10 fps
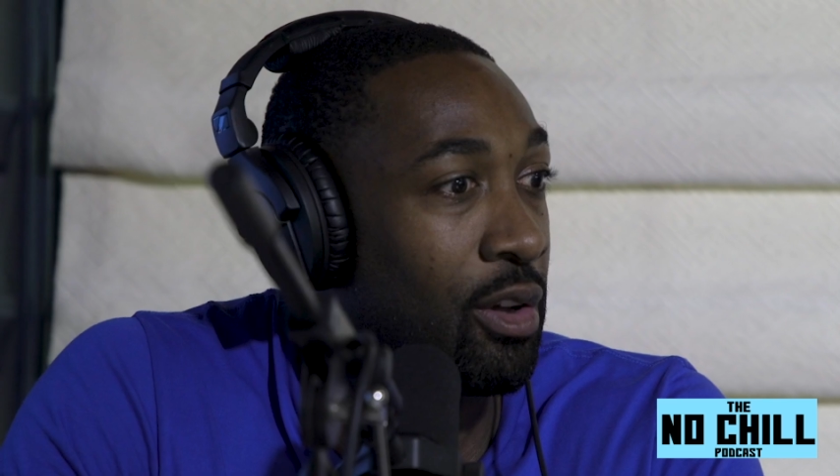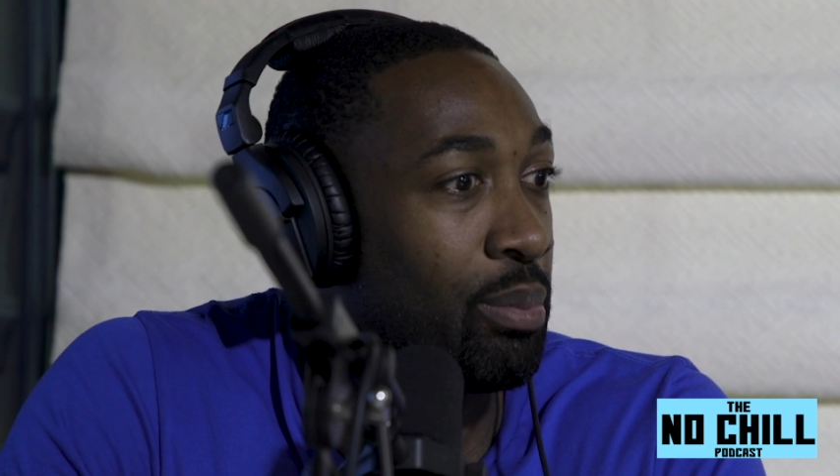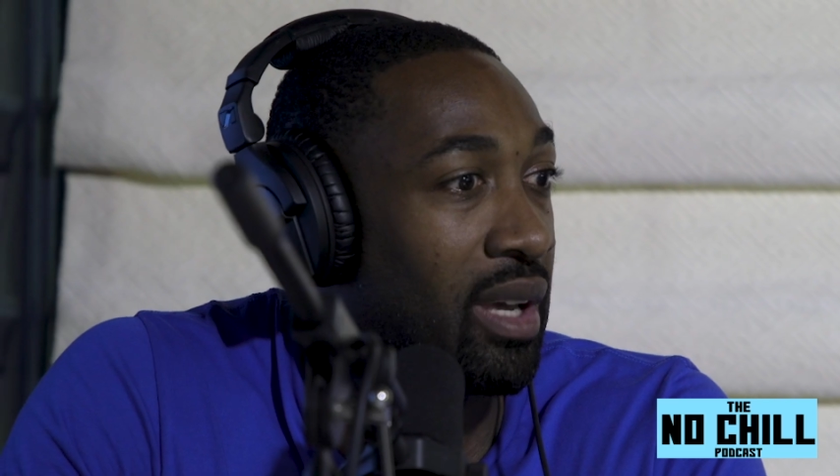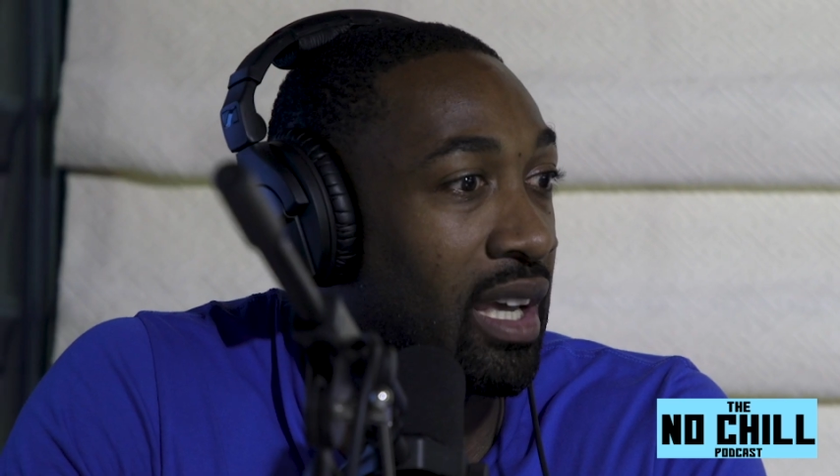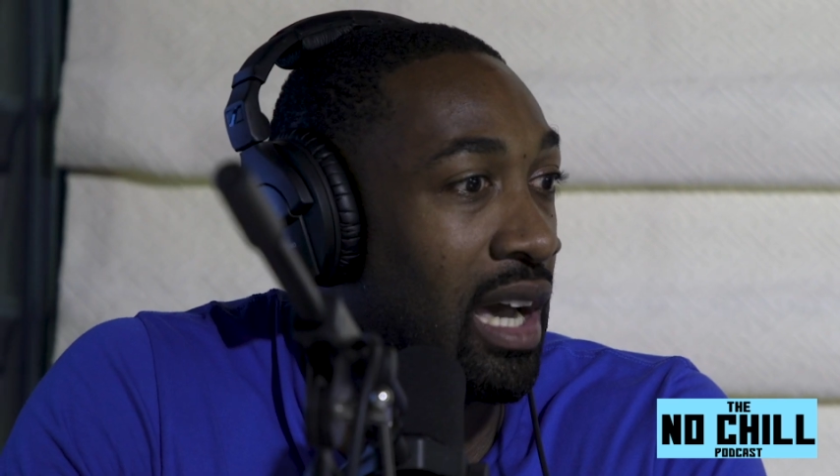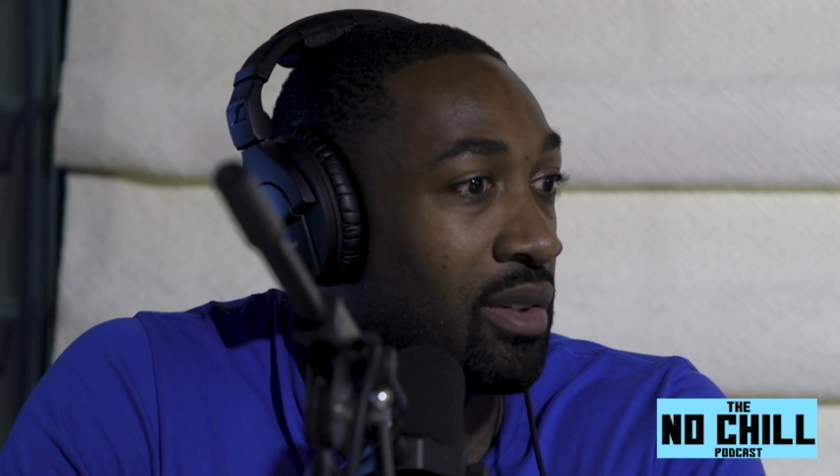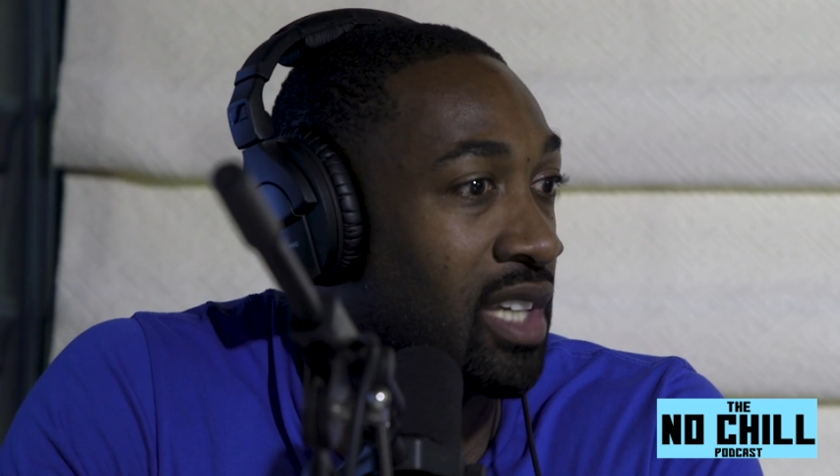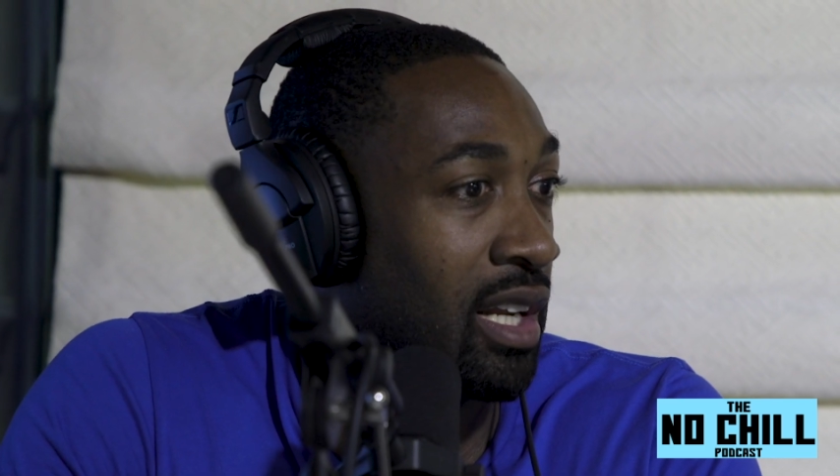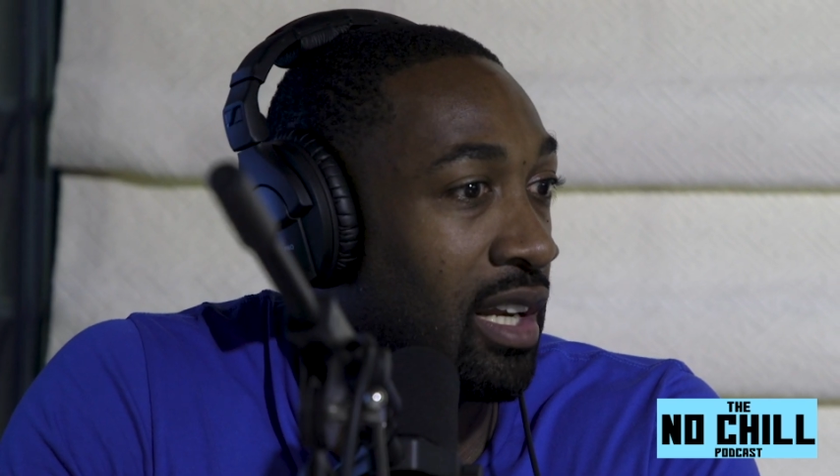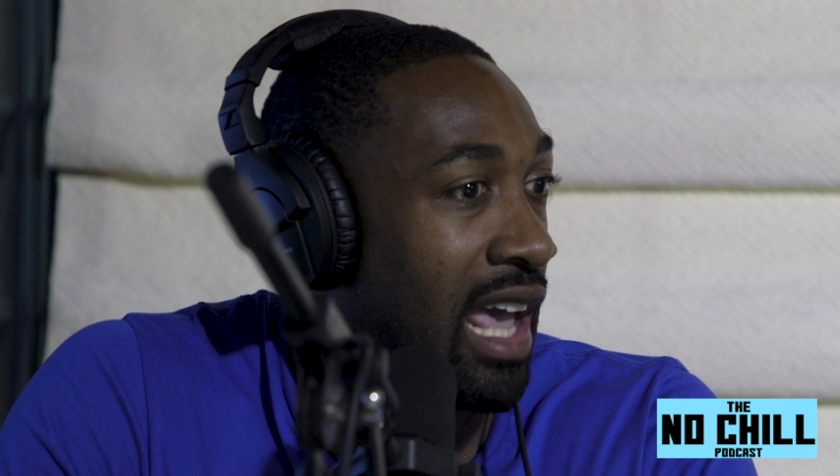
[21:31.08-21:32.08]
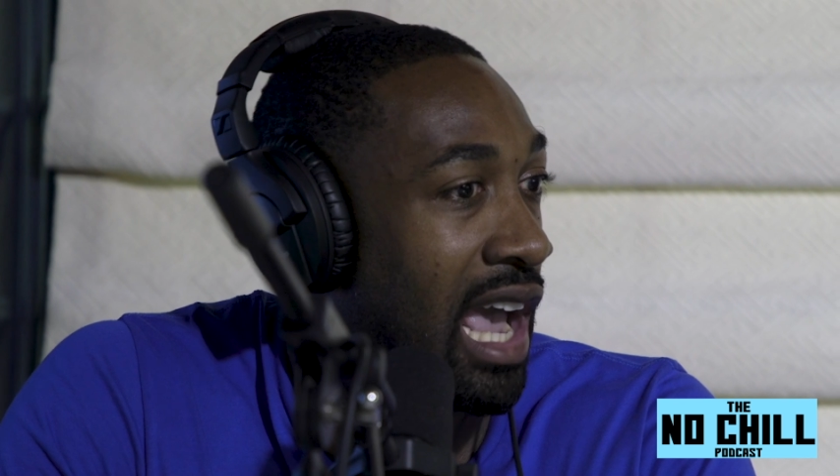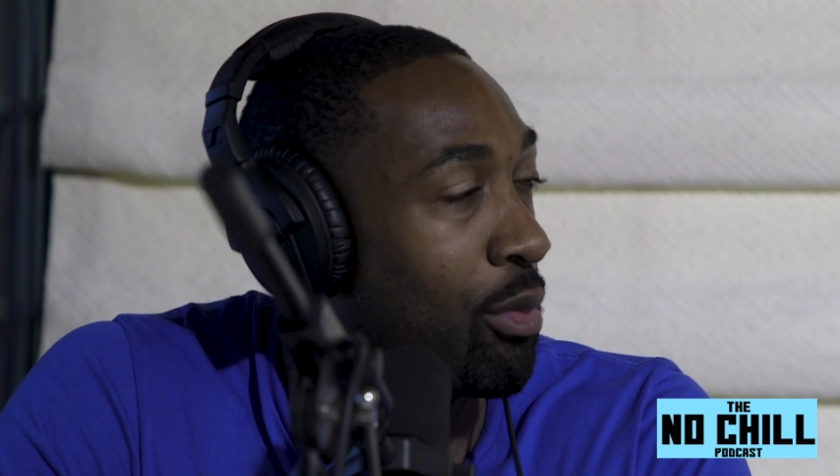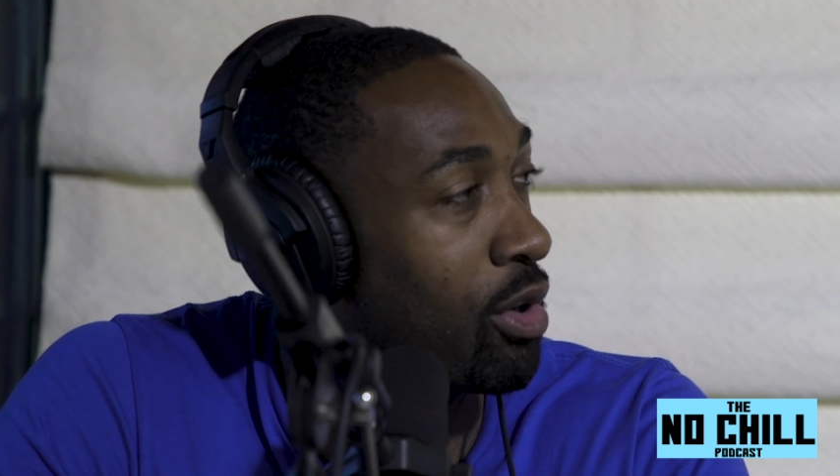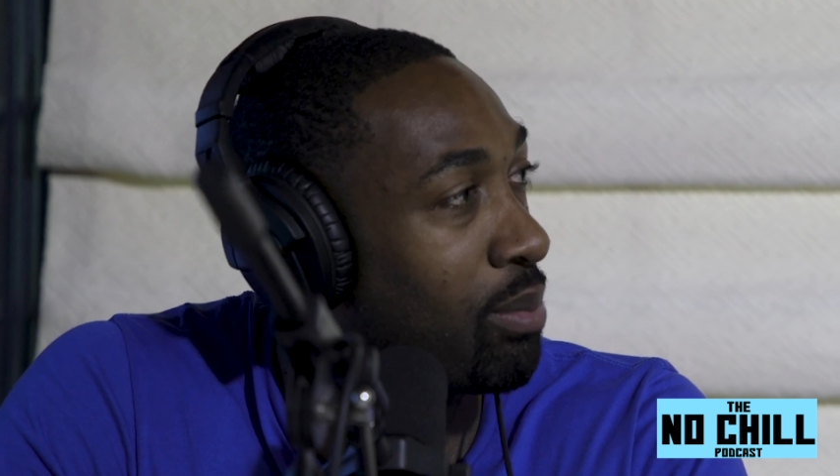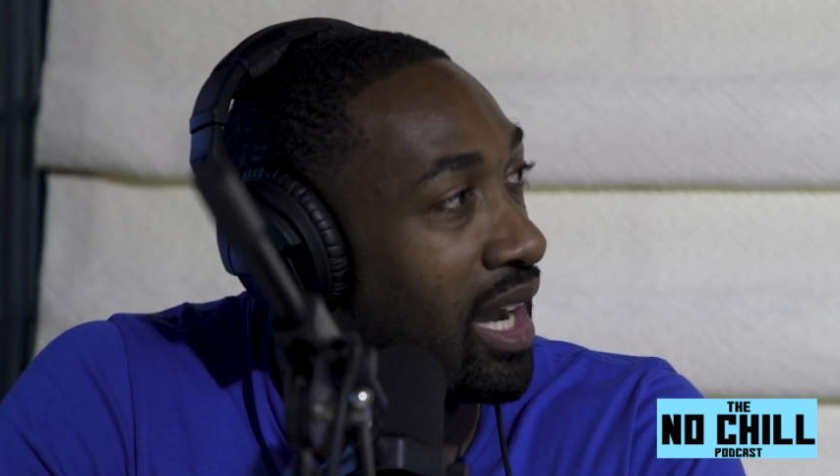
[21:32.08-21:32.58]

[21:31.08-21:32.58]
was getting hammered